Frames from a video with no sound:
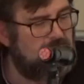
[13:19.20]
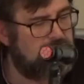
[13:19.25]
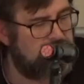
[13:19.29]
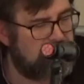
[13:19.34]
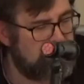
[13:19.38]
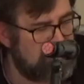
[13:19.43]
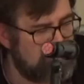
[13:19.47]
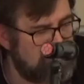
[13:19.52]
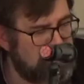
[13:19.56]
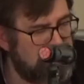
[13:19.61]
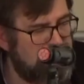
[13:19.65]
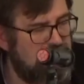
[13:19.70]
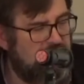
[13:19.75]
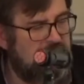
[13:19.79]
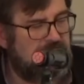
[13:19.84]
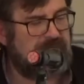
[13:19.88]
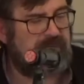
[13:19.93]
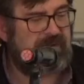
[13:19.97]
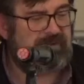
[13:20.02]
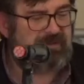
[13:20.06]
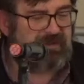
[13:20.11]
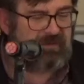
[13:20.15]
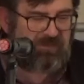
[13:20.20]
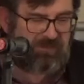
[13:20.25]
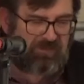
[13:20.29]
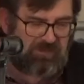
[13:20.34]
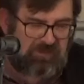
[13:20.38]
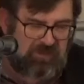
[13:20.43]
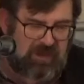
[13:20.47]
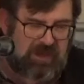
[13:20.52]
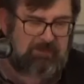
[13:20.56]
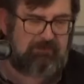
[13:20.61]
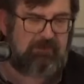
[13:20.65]
We are shown that the
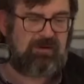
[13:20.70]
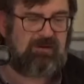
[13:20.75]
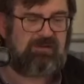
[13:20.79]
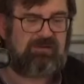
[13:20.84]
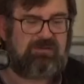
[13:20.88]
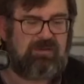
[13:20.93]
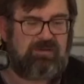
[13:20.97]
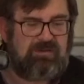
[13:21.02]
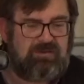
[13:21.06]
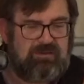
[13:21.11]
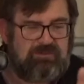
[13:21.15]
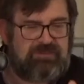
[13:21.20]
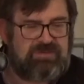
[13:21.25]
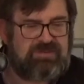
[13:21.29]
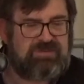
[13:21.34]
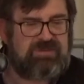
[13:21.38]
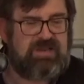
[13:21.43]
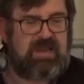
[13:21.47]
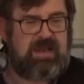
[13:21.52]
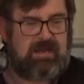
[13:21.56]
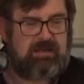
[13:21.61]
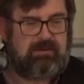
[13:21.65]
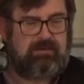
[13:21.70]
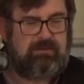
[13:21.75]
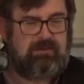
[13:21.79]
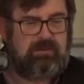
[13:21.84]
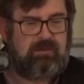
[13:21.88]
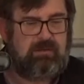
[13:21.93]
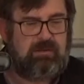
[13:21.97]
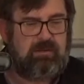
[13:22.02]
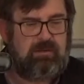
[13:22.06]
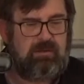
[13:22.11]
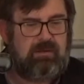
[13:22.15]
seriousness of sin
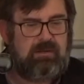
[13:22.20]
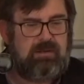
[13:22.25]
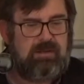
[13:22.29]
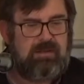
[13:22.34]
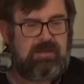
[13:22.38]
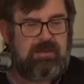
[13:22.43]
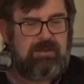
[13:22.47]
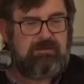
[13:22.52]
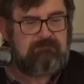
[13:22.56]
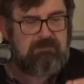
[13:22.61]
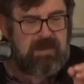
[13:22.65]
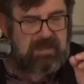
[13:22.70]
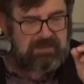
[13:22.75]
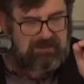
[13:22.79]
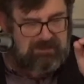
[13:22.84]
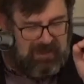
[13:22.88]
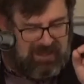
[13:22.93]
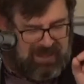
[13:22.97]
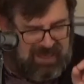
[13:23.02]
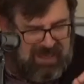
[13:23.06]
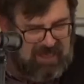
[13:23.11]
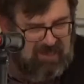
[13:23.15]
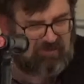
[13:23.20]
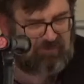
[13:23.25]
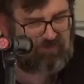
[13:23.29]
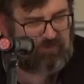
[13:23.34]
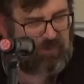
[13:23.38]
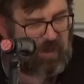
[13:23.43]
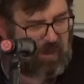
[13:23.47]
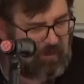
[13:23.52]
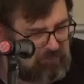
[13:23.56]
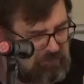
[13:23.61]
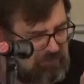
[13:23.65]
meant that
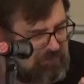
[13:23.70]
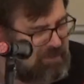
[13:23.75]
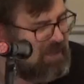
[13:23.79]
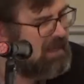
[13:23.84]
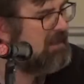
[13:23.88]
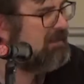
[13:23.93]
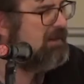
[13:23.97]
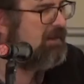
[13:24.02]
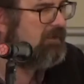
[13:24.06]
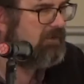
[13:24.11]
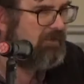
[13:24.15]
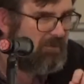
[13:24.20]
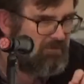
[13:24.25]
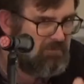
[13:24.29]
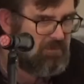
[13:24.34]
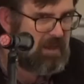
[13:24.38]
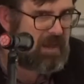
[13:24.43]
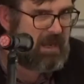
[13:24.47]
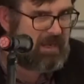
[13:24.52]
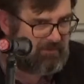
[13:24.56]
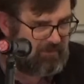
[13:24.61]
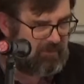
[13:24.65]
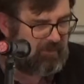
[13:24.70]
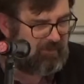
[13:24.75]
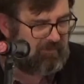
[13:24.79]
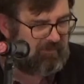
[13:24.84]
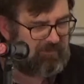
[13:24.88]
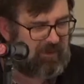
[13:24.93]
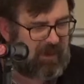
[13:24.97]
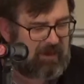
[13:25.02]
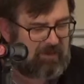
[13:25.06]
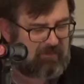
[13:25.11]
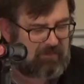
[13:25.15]
Israel needed to make
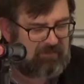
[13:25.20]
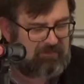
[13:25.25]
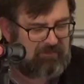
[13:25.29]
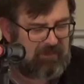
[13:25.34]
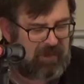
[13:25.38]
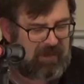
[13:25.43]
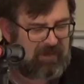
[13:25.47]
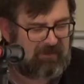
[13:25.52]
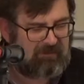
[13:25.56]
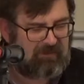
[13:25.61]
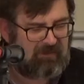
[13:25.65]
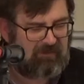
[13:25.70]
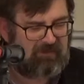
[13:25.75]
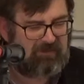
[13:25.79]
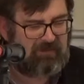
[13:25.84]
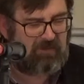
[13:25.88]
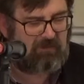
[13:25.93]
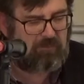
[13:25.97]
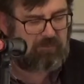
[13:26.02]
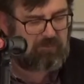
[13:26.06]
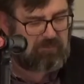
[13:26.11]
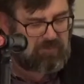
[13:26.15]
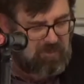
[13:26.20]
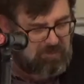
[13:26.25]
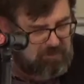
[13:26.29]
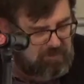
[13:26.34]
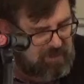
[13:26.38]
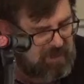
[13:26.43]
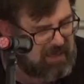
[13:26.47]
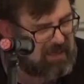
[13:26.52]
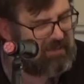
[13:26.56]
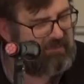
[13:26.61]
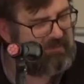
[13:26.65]
those sacrifices that were
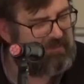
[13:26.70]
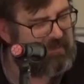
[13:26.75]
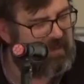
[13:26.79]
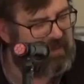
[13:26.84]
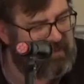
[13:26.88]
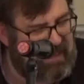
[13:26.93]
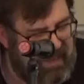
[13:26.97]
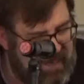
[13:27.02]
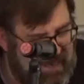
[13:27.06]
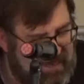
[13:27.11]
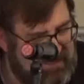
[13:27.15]
repeated